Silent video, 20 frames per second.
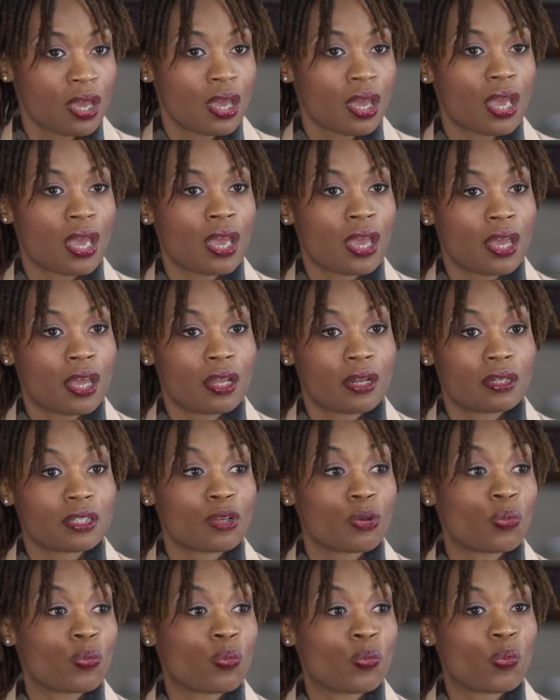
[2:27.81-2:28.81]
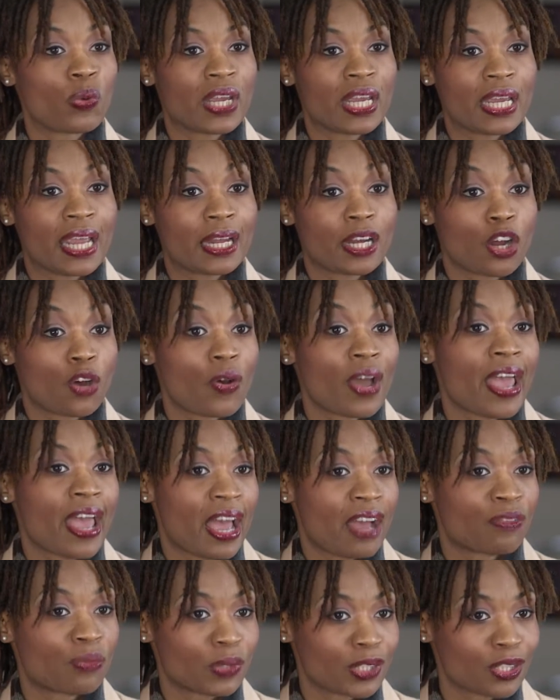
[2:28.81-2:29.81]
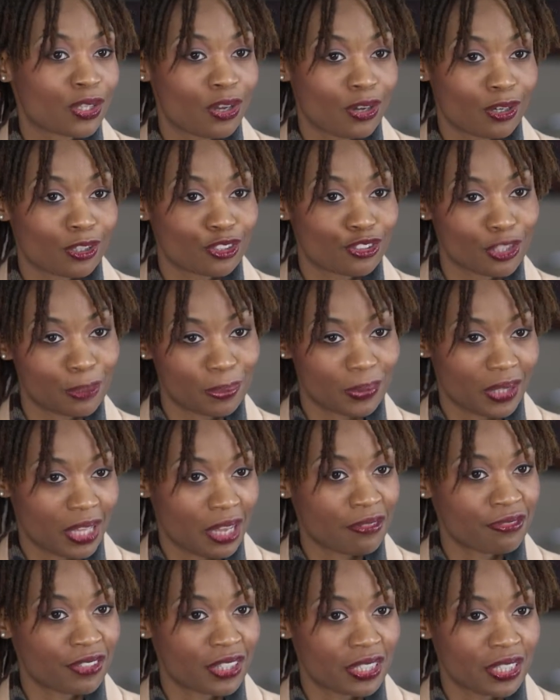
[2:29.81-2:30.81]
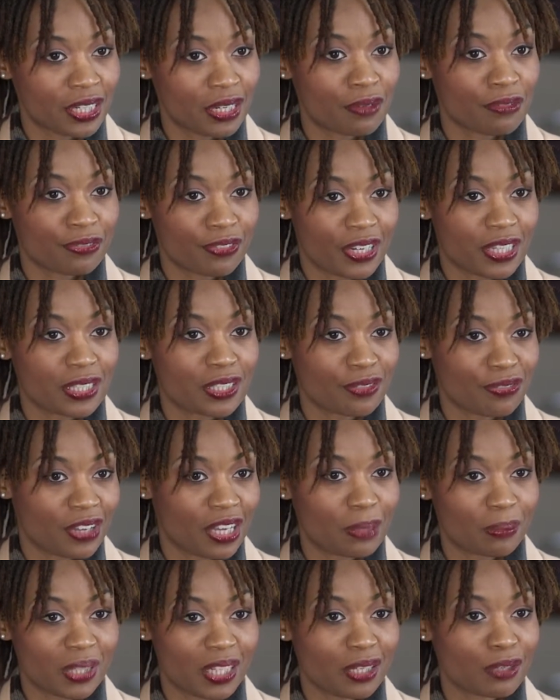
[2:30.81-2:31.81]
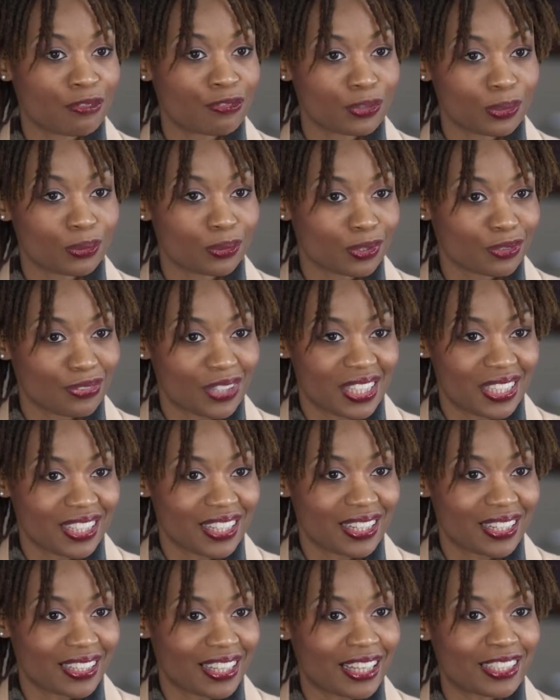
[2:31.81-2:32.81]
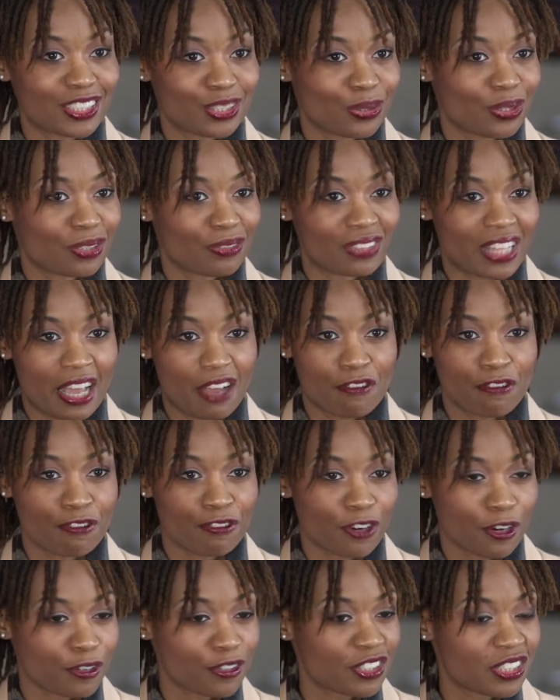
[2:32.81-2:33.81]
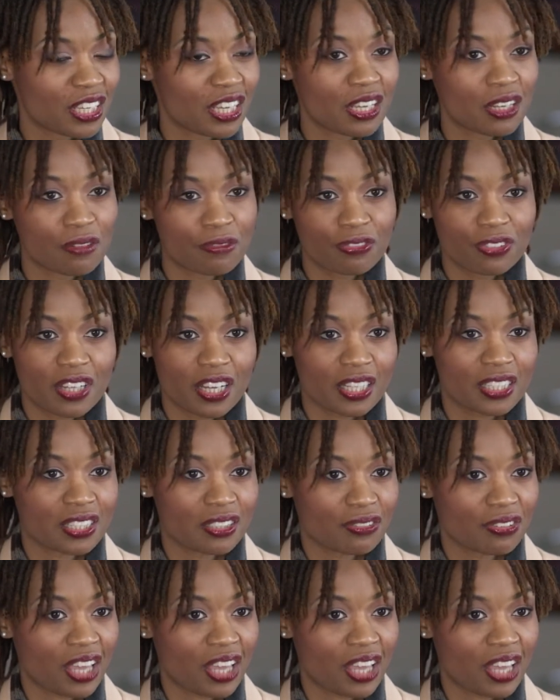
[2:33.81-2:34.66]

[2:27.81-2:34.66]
And we don't have what's called triple F funding, friends, family, and fools funding. That's sort of that first influx of